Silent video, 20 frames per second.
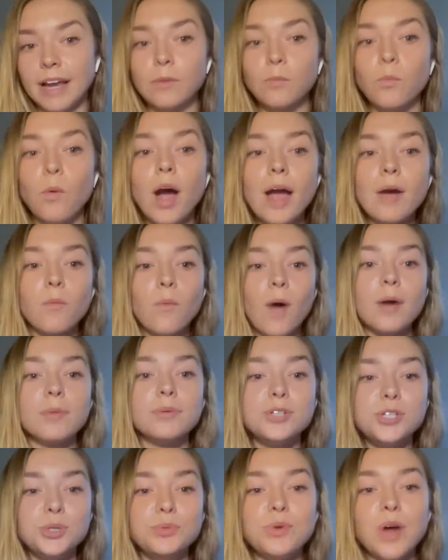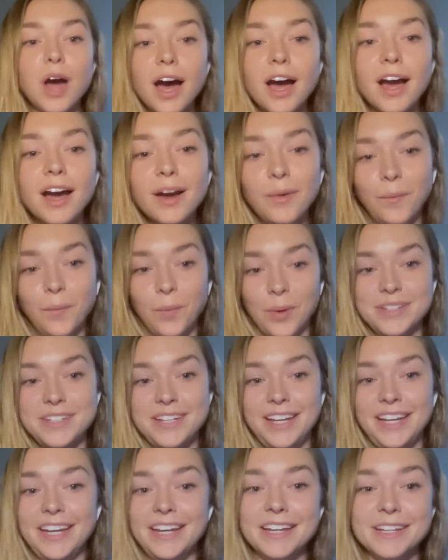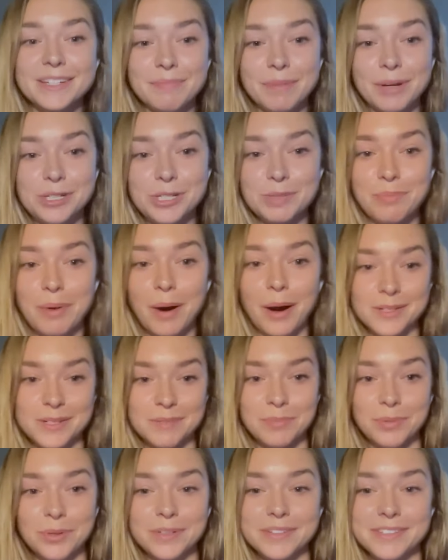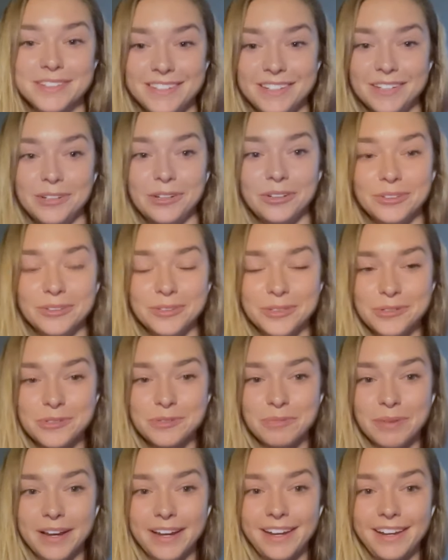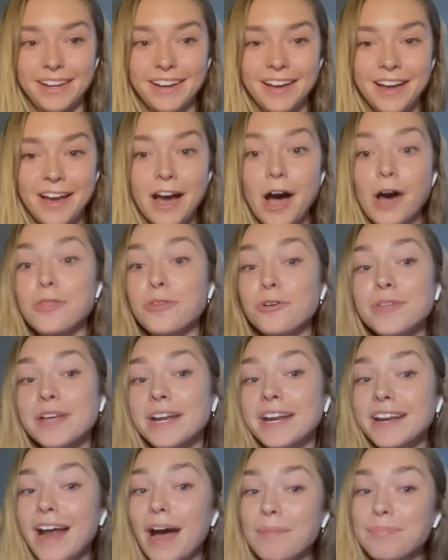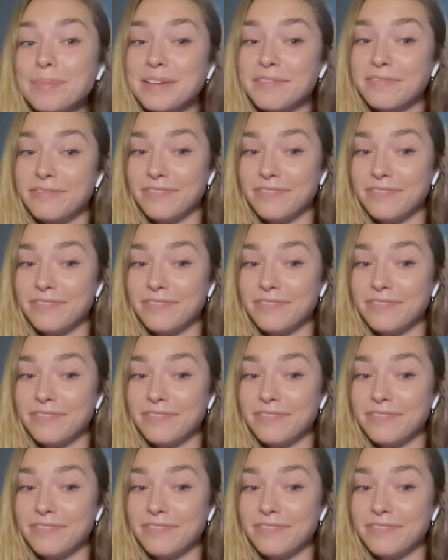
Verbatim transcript: And why, why would you not want to eat as much as possible and still lose weight? Other than it not being